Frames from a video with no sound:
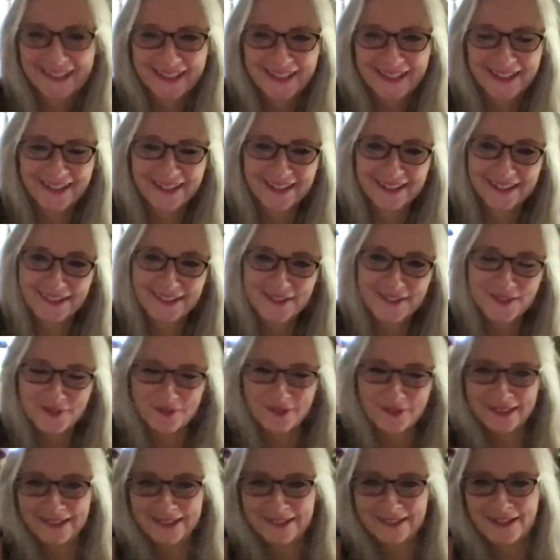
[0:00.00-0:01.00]
It's
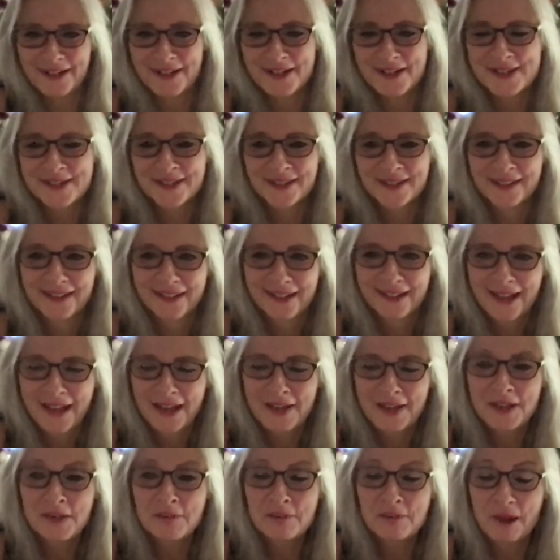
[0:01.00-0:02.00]
really nice.
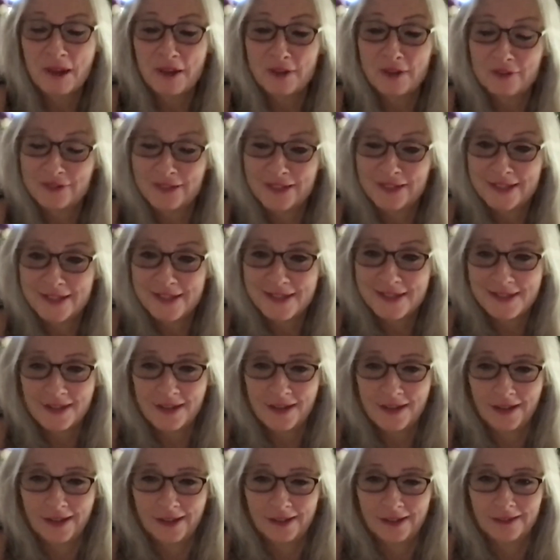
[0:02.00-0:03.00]
And biophilic
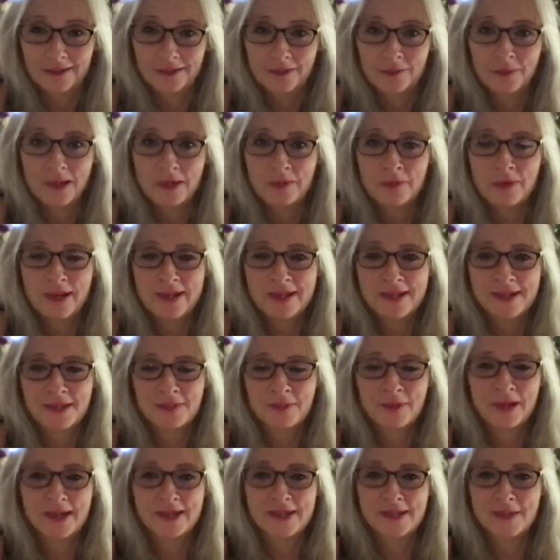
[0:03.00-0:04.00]
design, where's the
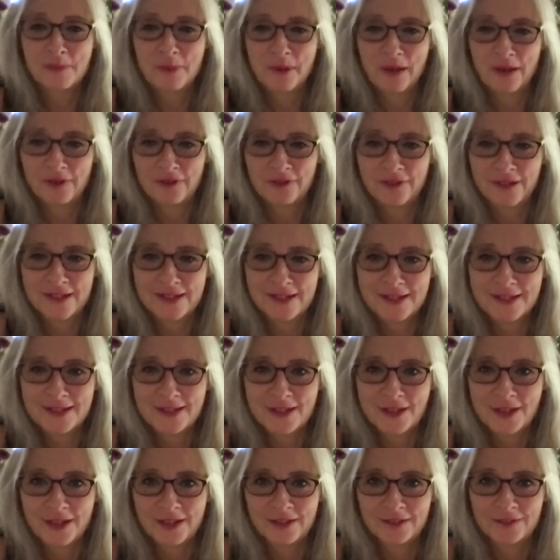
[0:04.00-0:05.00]
biophilic
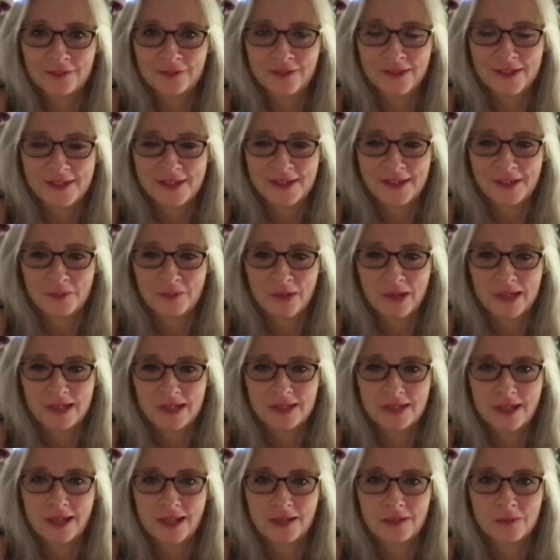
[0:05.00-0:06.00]
design fit in? Where
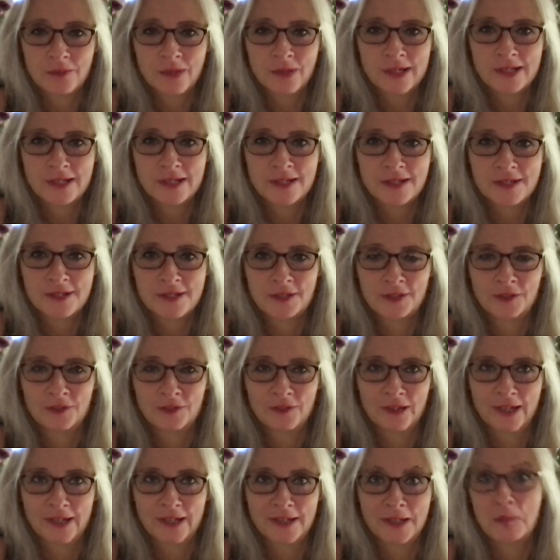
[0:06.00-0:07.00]
did the sort of
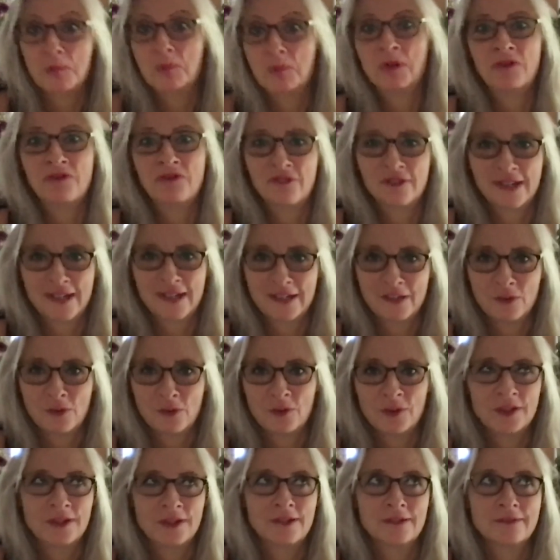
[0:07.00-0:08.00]
like the epiphany
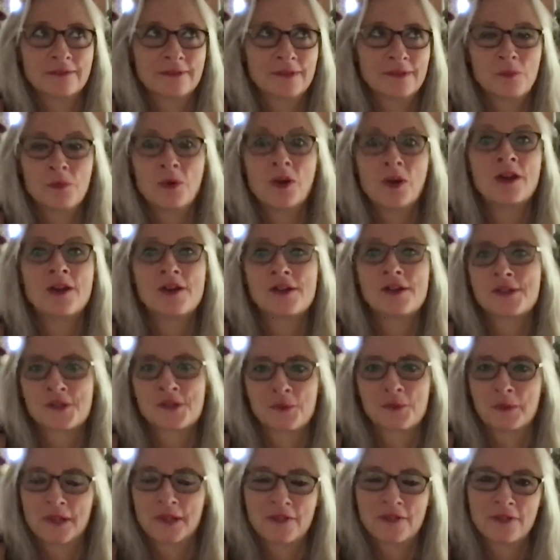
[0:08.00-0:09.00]
or the words
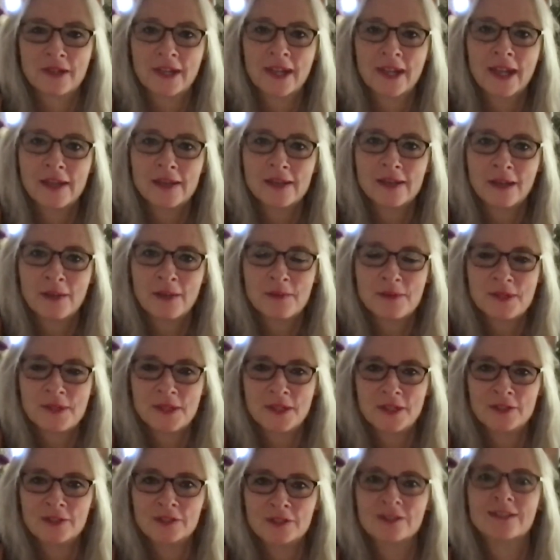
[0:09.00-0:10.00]
or whatever come to
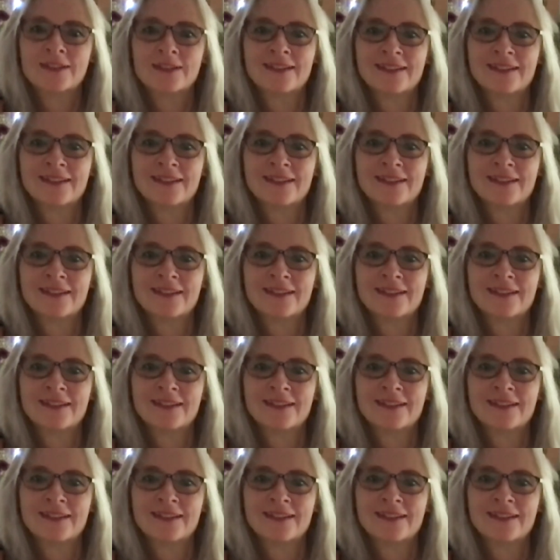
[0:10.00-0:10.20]
you?